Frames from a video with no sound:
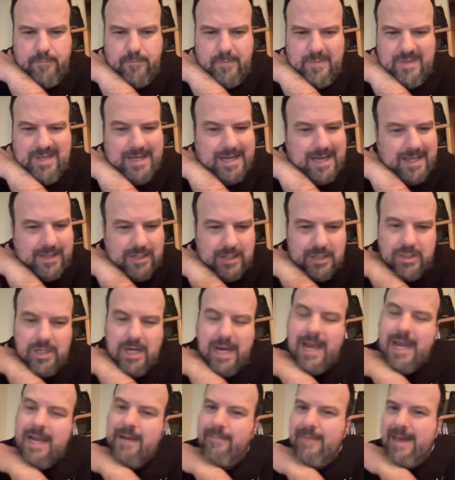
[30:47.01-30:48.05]
You got the
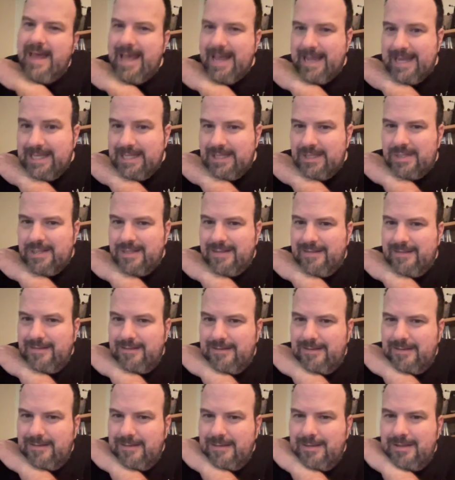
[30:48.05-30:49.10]
giant maggots.
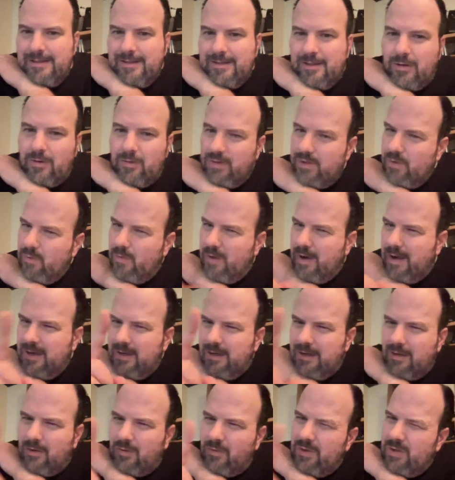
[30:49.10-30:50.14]
Only
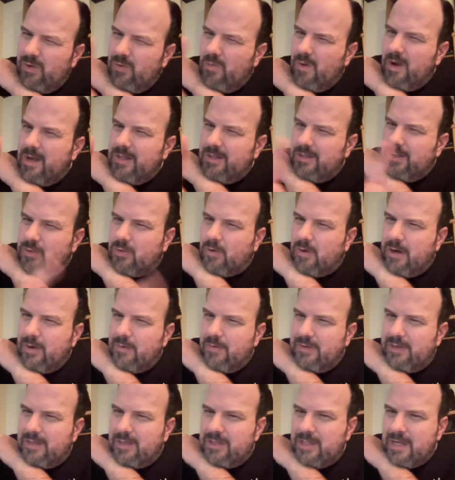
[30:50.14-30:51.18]
one story
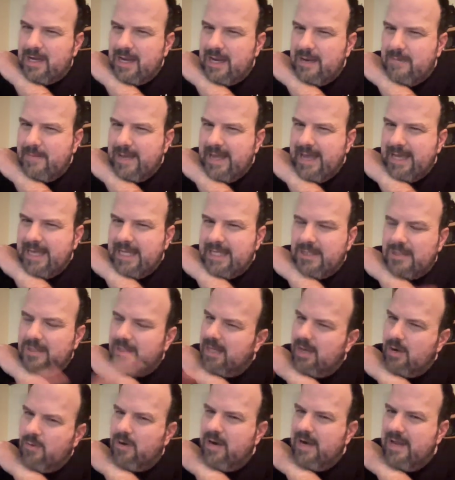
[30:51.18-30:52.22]
with the giant maggots, and
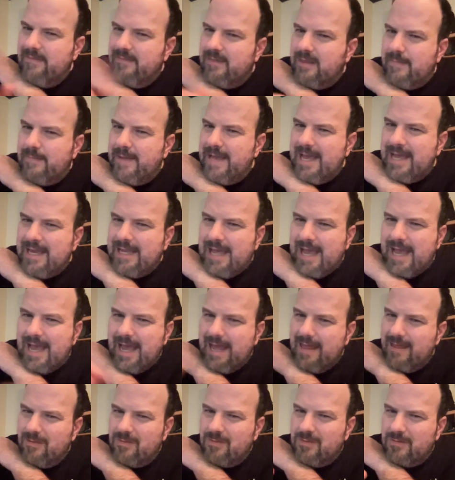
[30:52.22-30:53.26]
they weren't even the bad
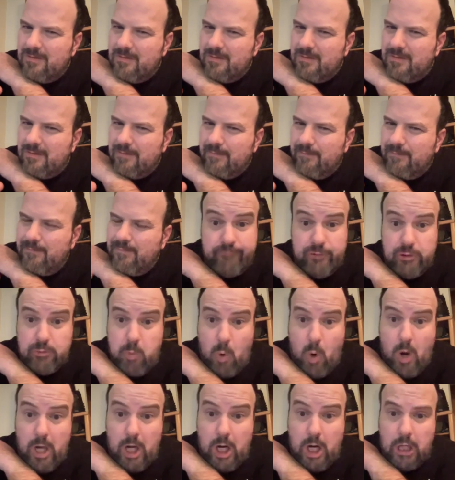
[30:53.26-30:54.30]
guy. There was a
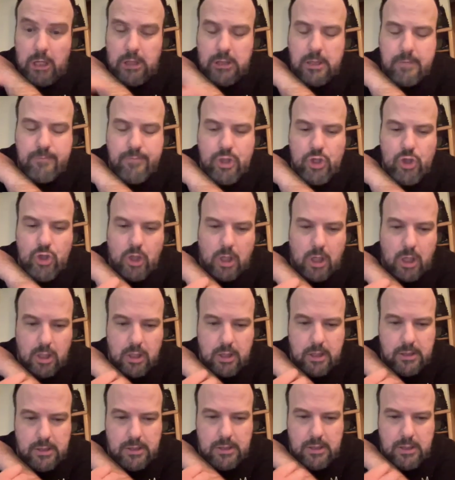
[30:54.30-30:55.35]
spoiler computer
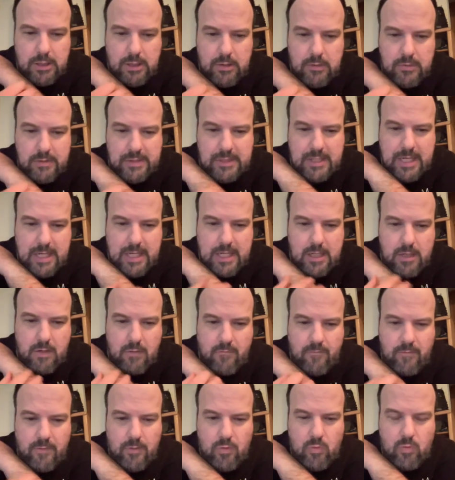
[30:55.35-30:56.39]
that was taking
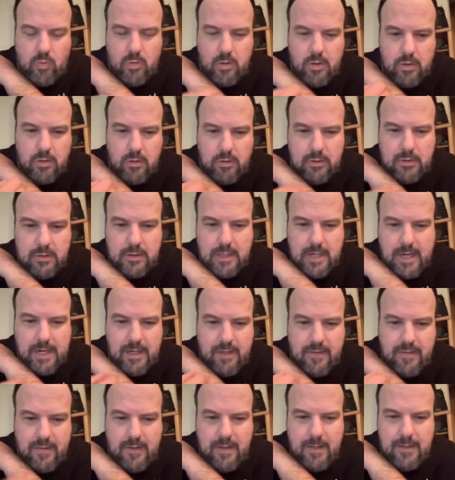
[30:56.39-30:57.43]
over the world, kind
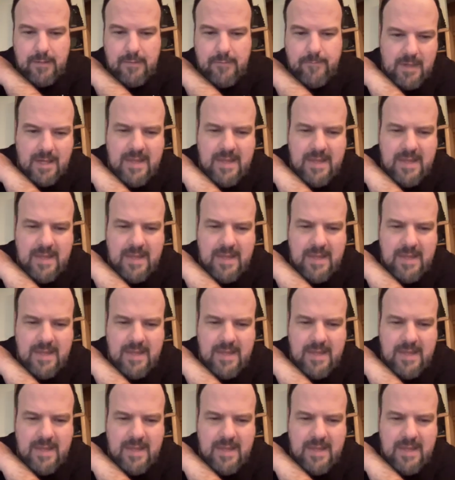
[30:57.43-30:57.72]
of thing.